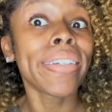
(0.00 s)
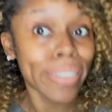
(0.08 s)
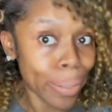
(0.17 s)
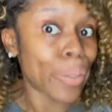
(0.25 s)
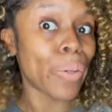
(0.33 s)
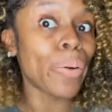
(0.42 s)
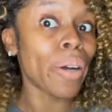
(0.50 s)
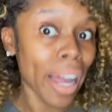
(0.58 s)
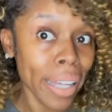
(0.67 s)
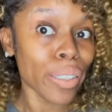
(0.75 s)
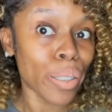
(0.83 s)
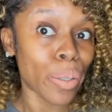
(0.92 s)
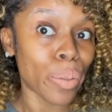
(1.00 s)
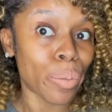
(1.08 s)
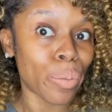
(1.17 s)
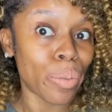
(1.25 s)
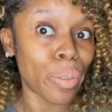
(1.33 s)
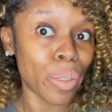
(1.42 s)
so you don't got to, you
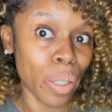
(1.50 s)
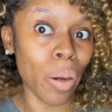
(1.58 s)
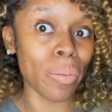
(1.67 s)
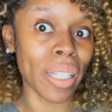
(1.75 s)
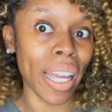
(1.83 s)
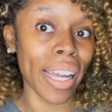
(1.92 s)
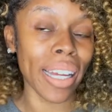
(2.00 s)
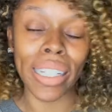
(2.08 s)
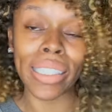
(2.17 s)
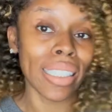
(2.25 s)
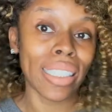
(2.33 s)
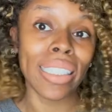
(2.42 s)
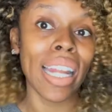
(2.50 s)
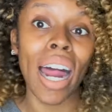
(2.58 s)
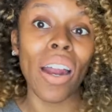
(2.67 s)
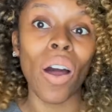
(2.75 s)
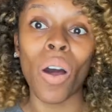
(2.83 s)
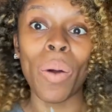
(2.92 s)
know what I'm saying? Because it's not
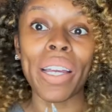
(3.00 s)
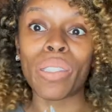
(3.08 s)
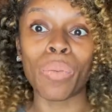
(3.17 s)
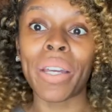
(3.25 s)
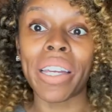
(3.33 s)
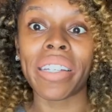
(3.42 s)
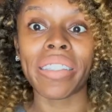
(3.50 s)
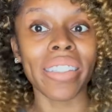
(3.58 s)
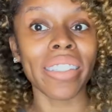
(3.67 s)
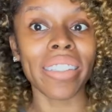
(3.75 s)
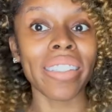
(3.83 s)
always wins,